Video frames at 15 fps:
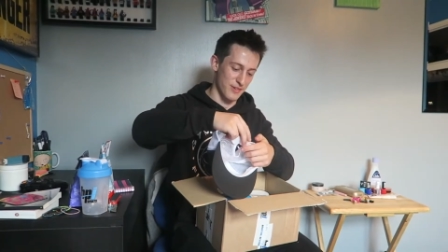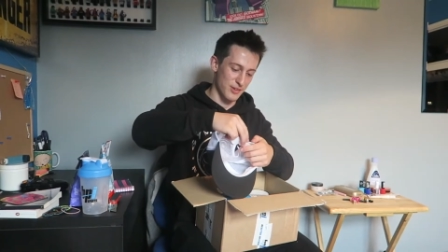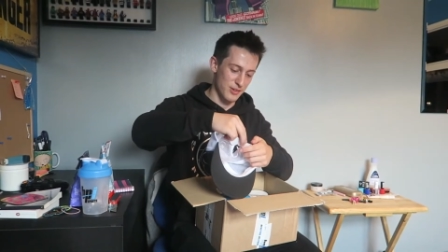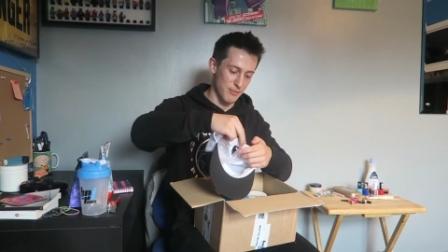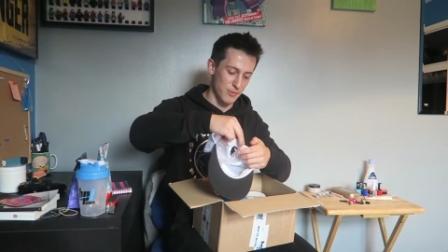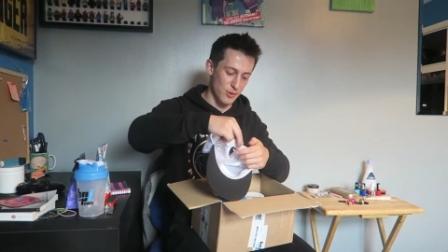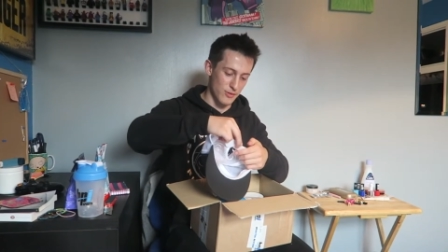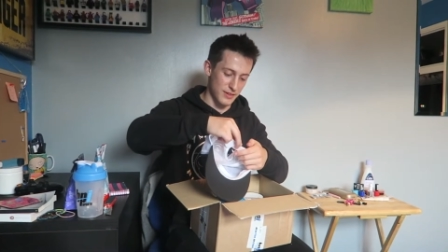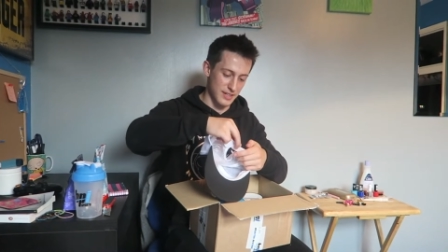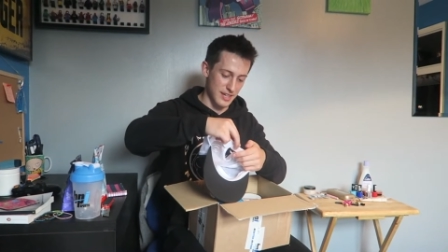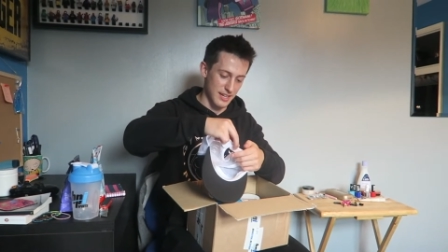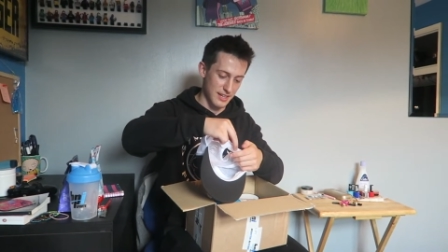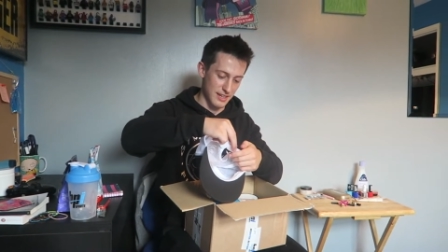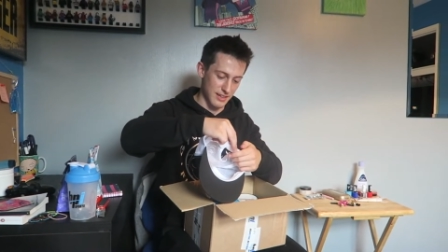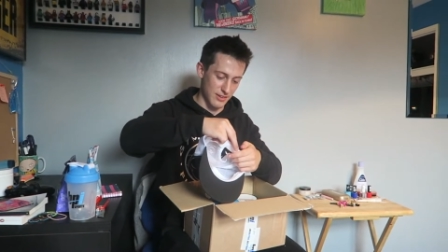feel like I'm more of a
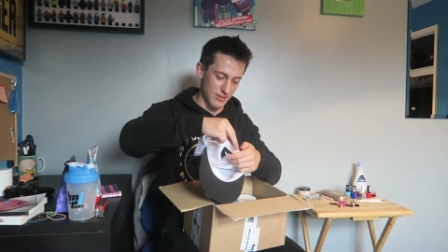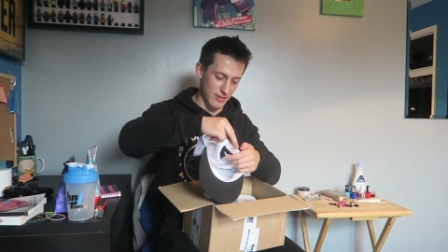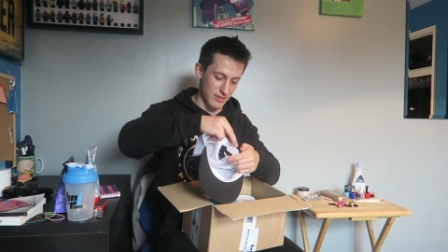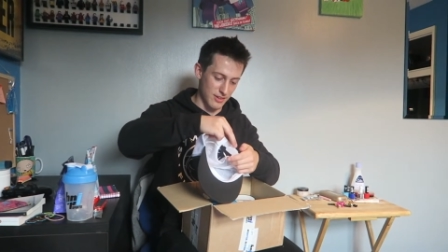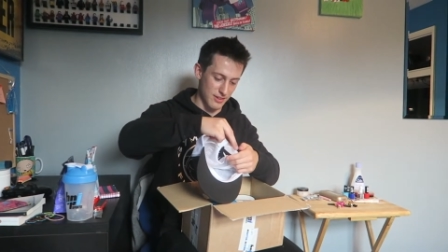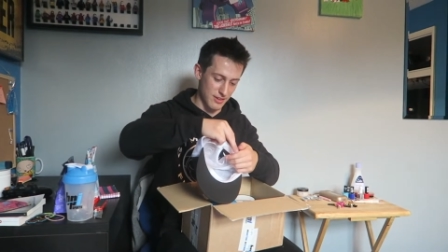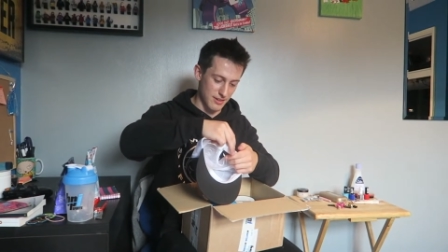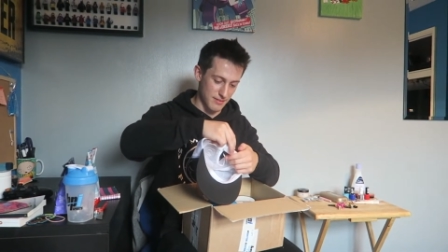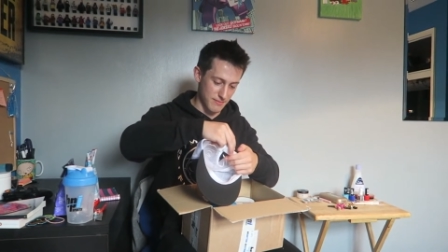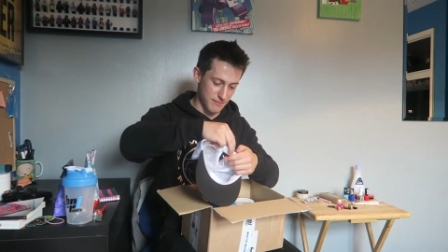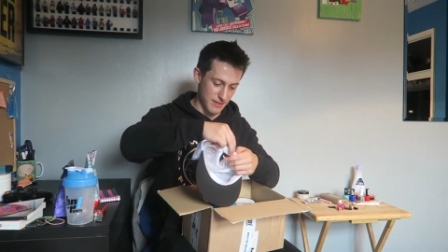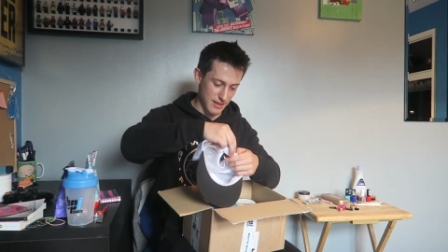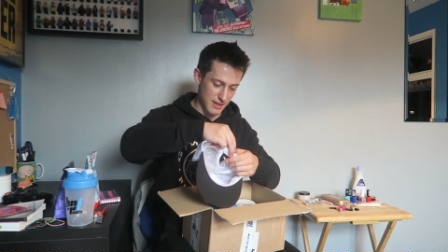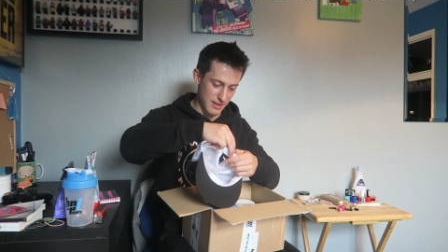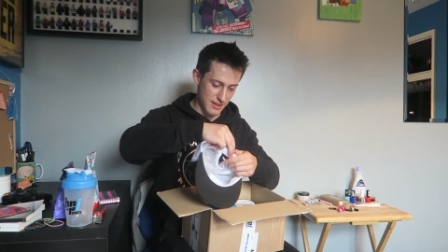dad hat guy than
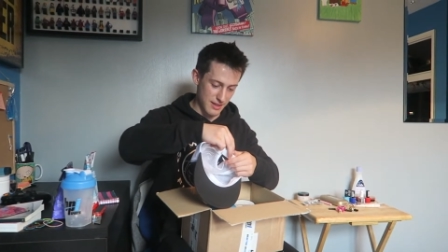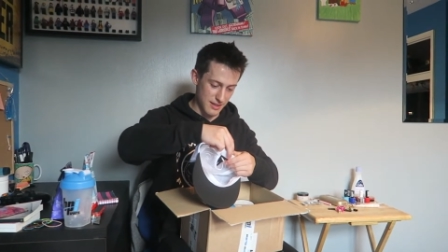a